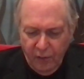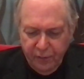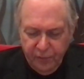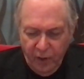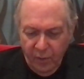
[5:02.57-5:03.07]

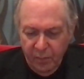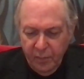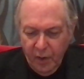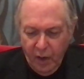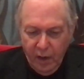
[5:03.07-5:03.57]

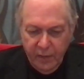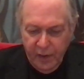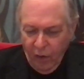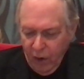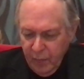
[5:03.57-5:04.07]
from the
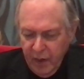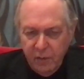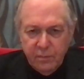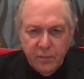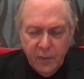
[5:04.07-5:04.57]

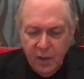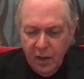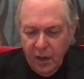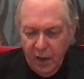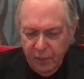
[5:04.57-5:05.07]
Army
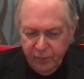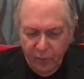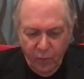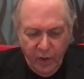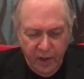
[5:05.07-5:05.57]
and
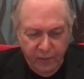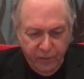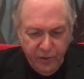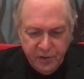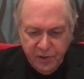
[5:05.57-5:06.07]
from when he
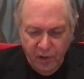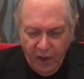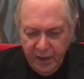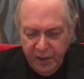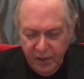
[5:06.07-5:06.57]
first
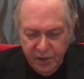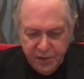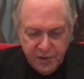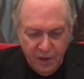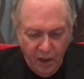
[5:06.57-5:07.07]
got
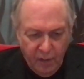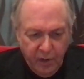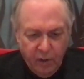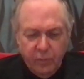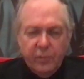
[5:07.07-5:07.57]
his, here,